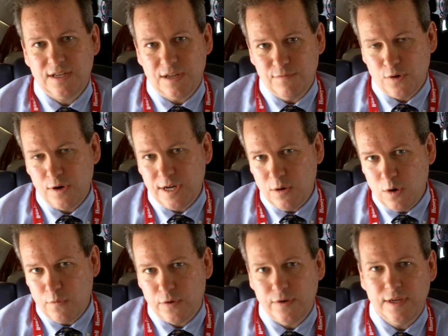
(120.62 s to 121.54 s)
it, convert it
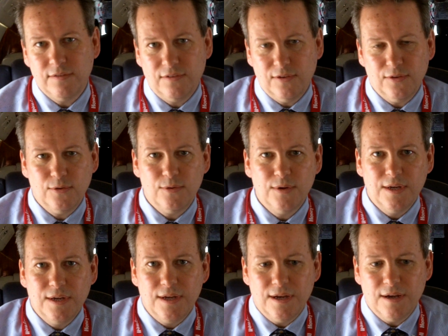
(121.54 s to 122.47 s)
over into
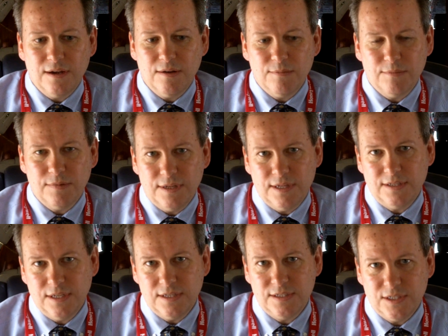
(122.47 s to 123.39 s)

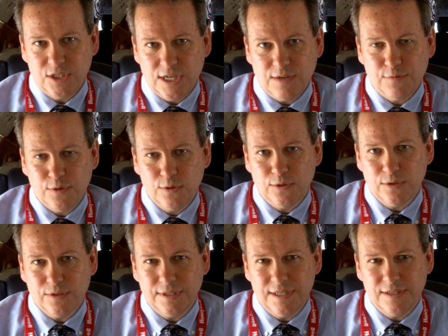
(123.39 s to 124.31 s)
jet
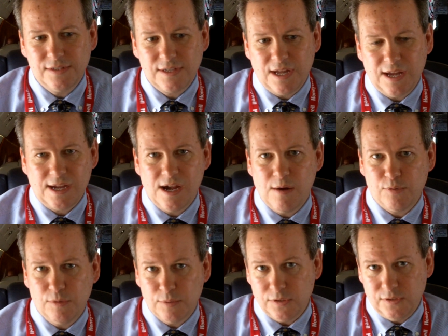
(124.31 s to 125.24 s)
fuel is
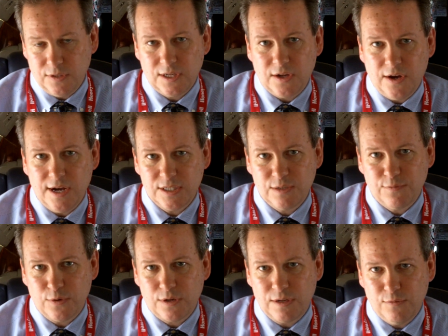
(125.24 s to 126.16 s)
comparable to the cost
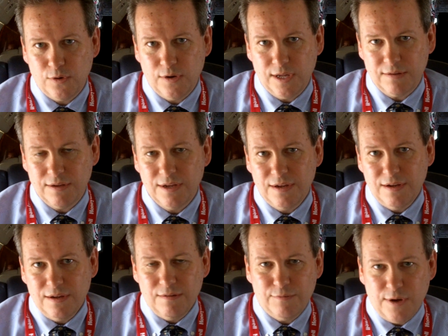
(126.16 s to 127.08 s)
for converting
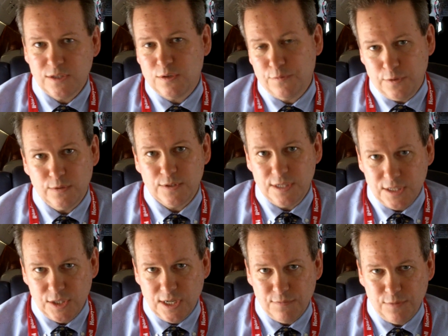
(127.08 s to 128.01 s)
fossil fuels
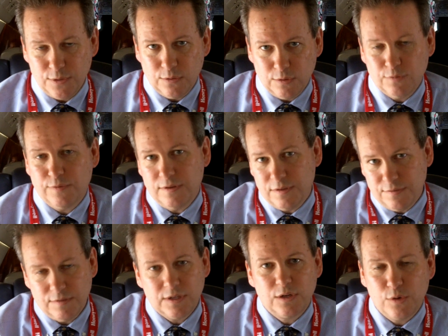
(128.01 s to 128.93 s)
into jet fuel or
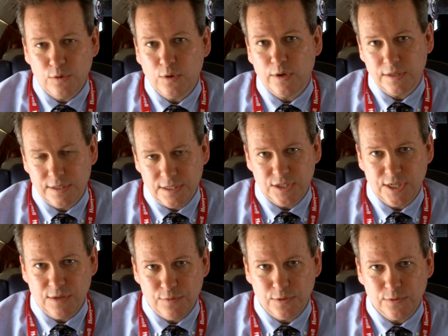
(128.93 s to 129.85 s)
crude oil into
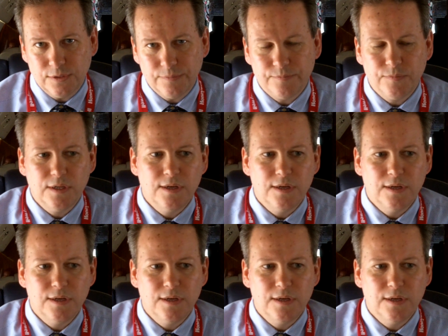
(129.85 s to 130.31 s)
jet fuel.